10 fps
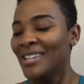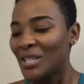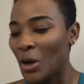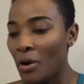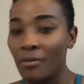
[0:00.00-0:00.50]

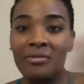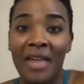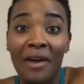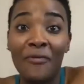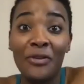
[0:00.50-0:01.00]
So
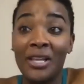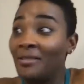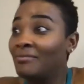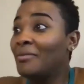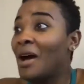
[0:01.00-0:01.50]

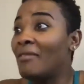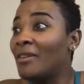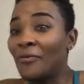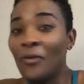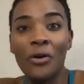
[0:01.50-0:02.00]
thankfully I have
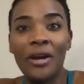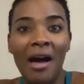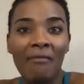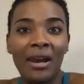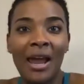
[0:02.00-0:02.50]
a phone, I
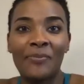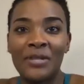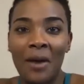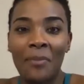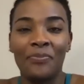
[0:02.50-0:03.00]
have a laptop.